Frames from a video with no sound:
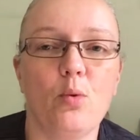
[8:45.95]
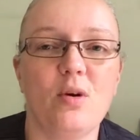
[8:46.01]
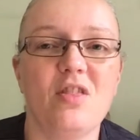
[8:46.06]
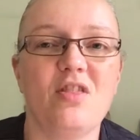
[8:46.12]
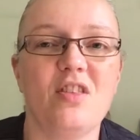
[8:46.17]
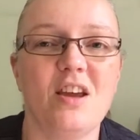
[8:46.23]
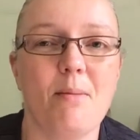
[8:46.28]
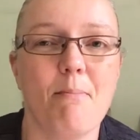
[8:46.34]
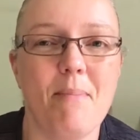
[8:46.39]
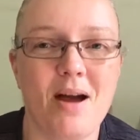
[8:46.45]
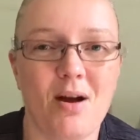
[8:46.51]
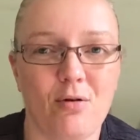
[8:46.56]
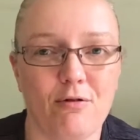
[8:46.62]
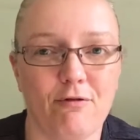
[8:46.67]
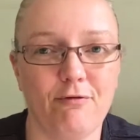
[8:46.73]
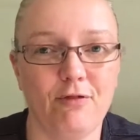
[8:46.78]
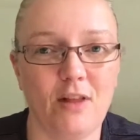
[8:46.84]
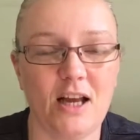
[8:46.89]
with the
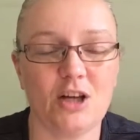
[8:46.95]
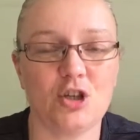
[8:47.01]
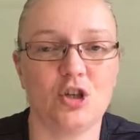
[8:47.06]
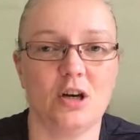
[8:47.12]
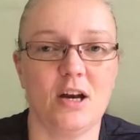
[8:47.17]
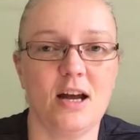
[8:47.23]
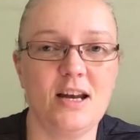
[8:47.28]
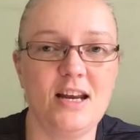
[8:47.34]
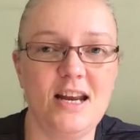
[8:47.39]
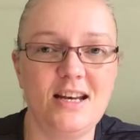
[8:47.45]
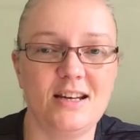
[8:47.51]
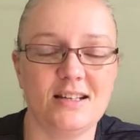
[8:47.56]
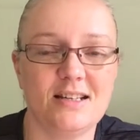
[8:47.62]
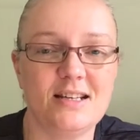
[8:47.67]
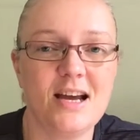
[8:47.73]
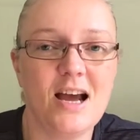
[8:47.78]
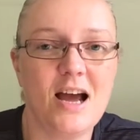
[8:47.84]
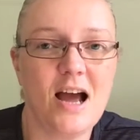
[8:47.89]
amount of flexion I
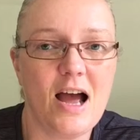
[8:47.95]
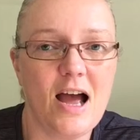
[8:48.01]
needed